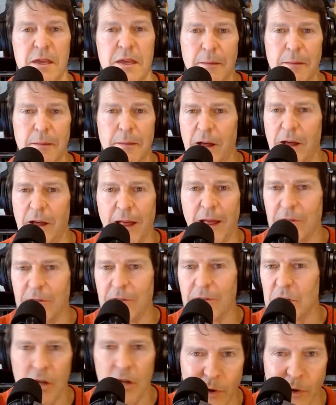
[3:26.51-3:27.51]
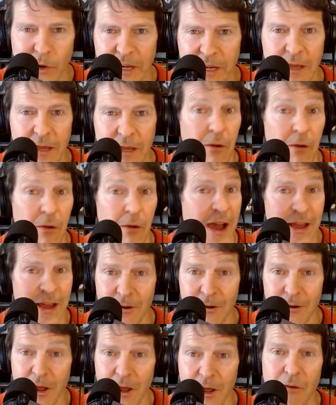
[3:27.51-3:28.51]
Maybe I'll have a joke ready to go.
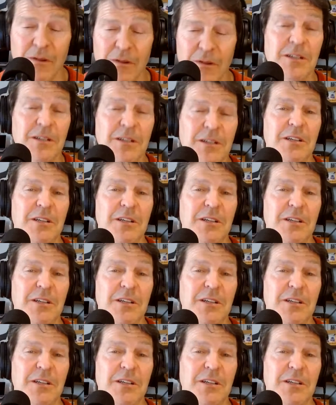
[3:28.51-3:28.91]
I don't know.